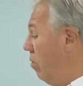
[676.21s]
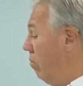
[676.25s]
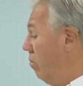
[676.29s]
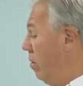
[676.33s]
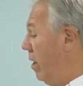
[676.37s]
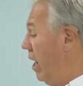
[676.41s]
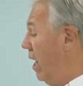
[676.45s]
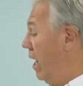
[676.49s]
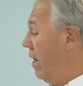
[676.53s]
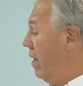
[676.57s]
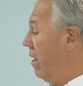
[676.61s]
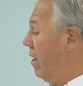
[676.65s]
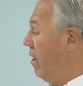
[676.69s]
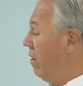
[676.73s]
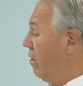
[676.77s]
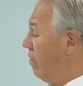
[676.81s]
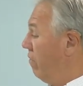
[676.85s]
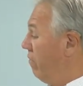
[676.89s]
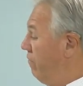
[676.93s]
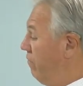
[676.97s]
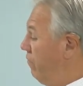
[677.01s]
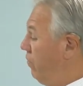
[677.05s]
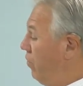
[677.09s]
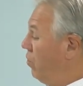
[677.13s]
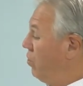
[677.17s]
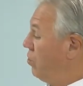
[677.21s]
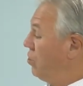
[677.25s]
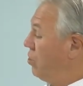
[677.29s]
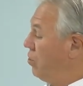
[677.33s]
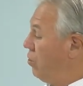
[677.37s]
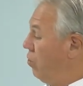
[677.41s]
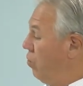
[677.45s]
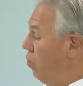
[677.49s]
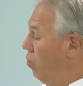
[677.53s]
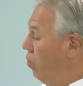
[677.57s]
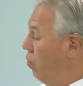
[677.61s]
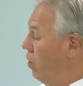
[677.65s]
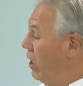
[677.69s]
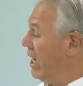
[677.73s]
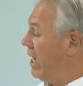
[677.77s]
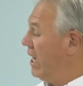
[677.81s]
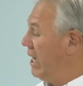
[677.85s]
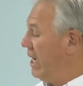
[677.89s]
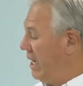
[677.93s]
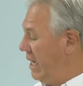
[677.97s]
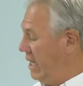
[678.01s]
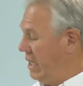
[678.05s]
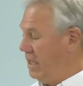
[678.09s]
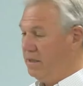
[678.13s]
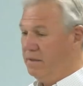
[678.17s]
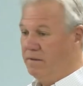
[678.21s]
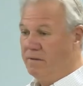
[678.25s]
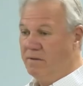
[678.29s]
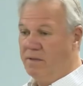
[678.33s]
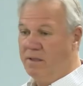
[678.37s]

But the first written